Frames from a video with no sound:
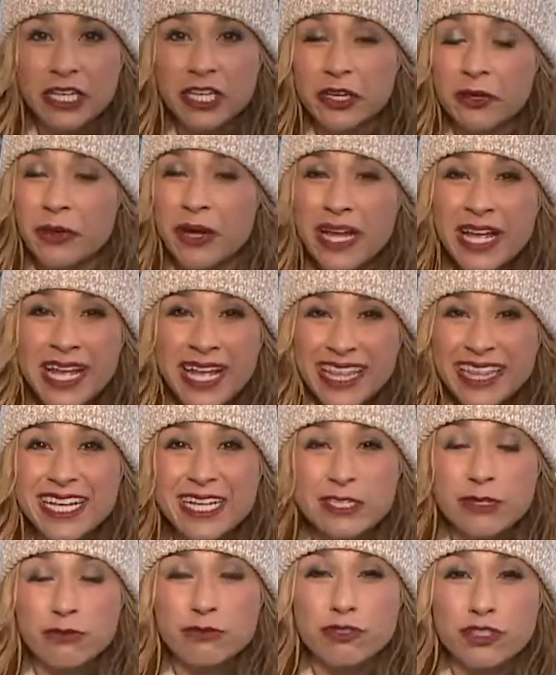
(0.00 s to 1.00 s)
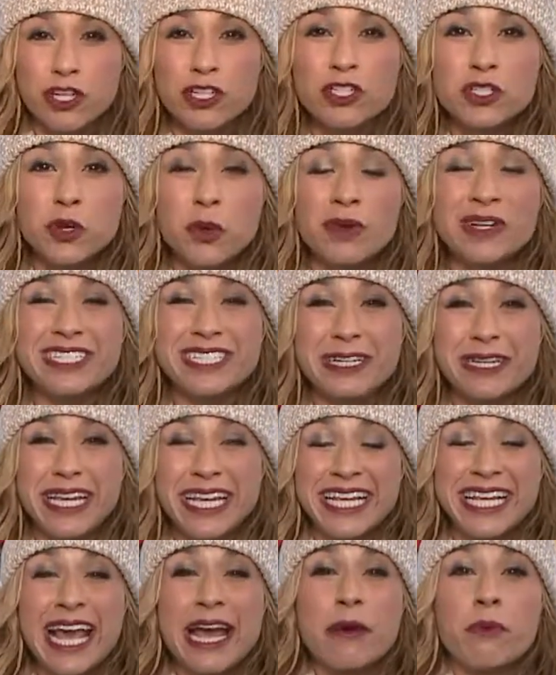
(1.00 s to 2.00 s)
you, things are just going to
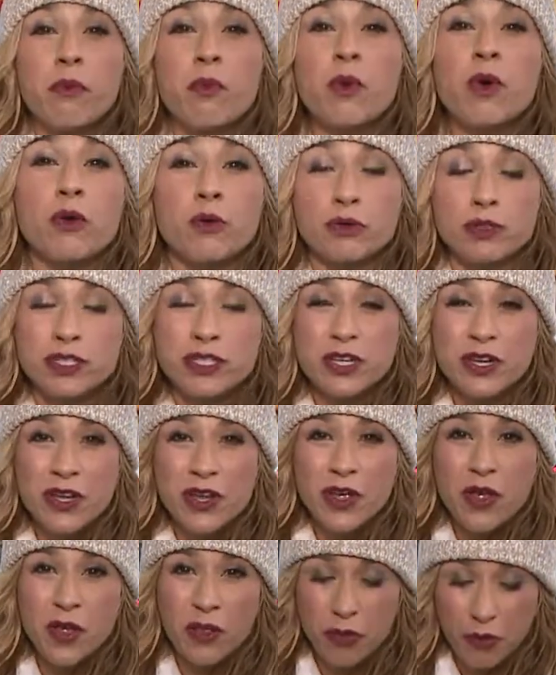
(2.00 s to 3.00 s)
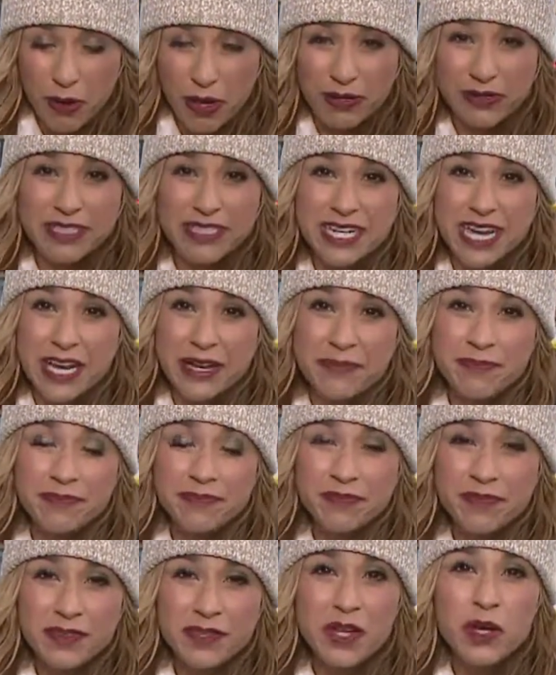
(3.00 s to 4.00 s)
get worse throughout the day.
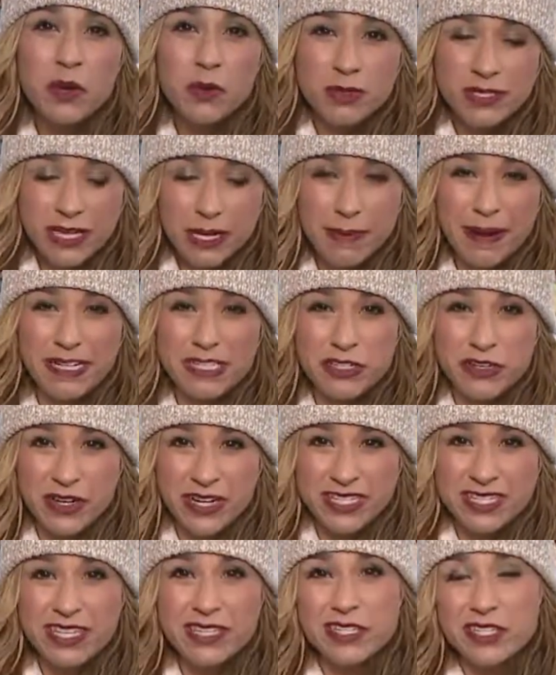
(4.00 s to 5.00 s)
I'll send it back to you guys in the